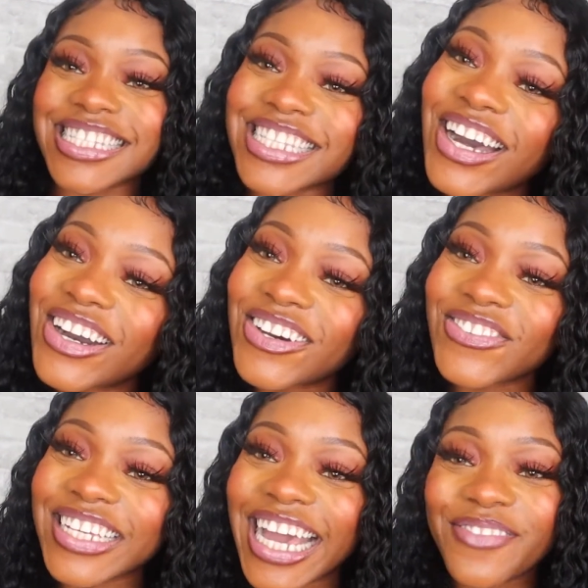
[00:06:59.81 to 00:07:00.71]
so
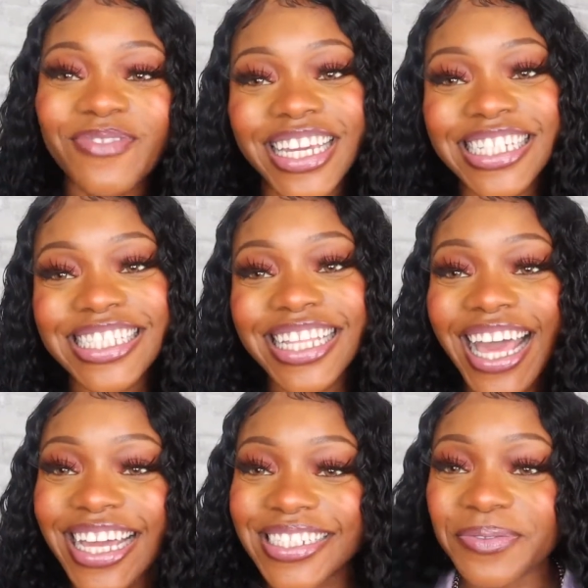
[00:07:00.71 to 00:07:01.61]
we have made it to
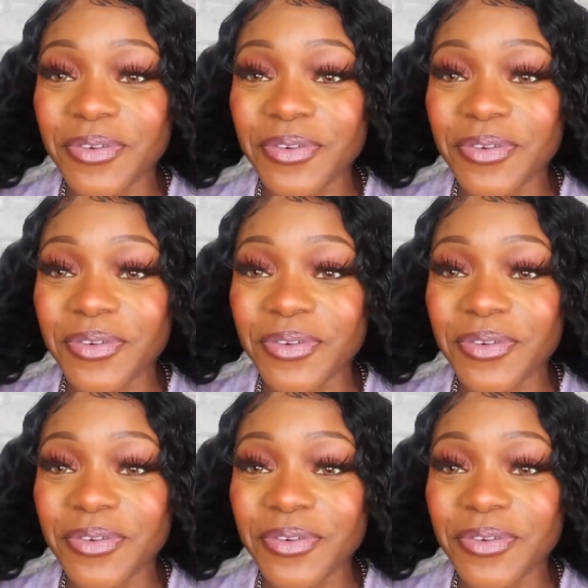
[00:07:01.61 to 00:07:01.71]
the end of the